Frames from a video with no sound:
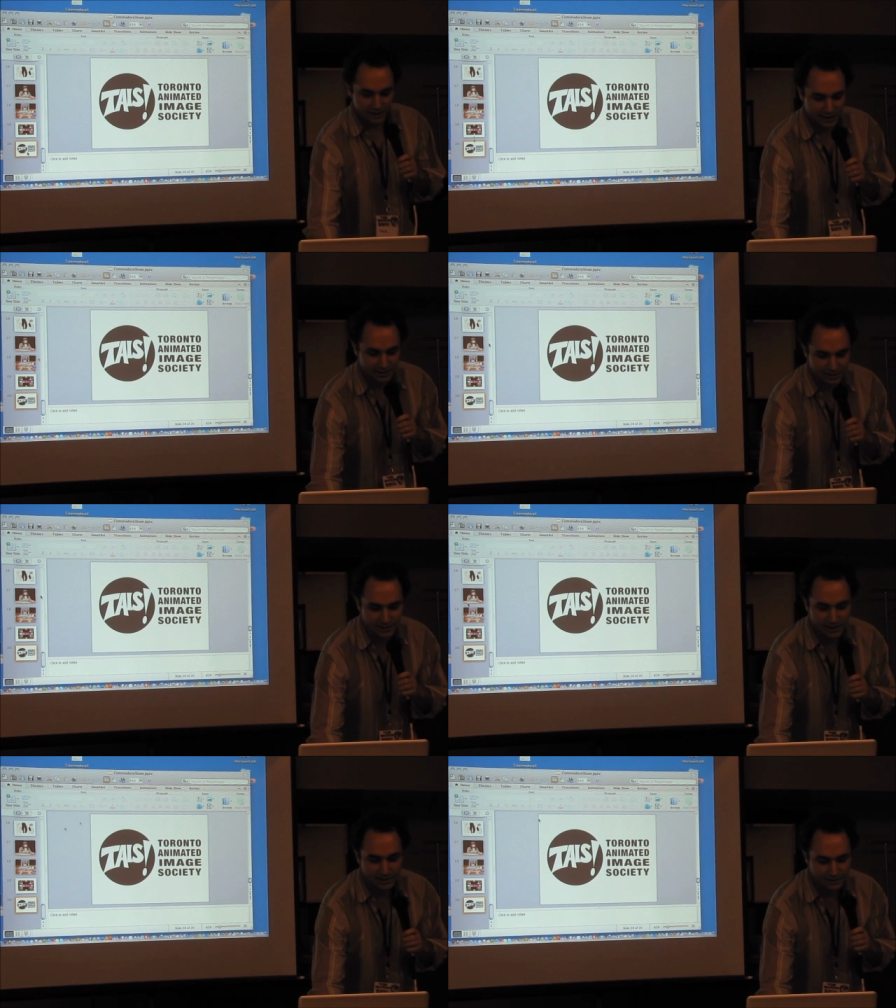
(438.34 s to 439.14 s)
getting it
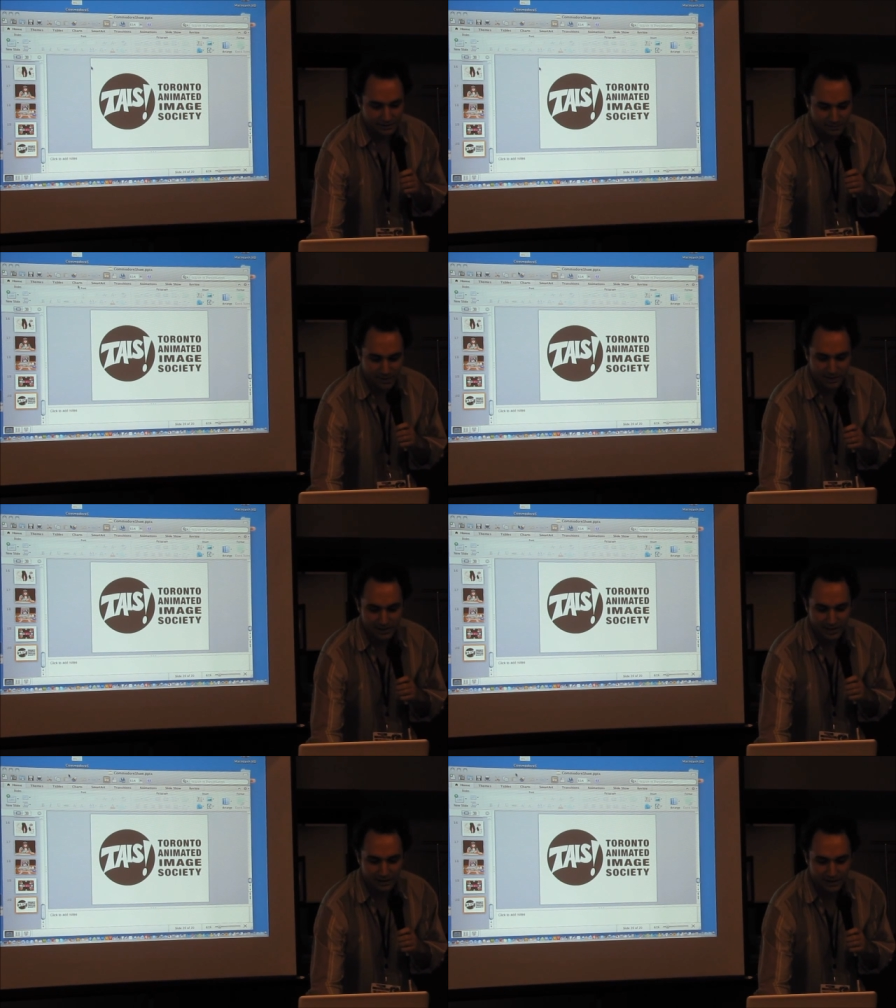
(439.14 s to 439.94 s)
done by the
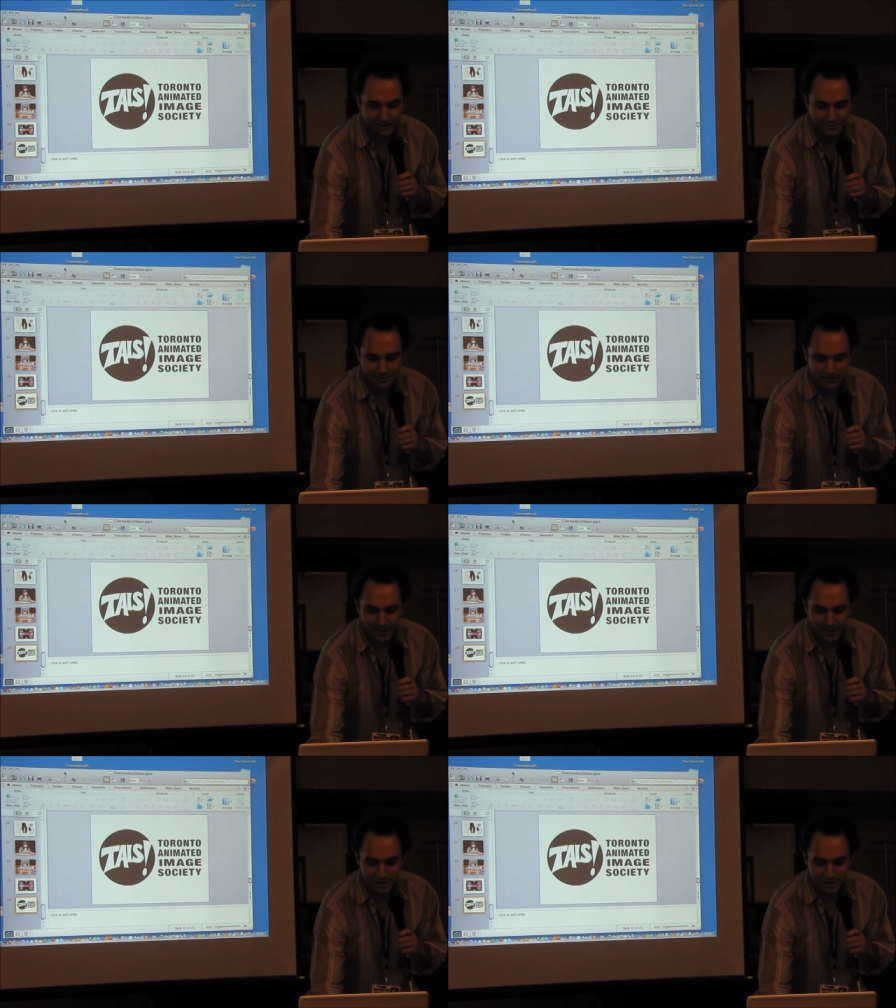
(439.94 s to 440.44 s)
deadline.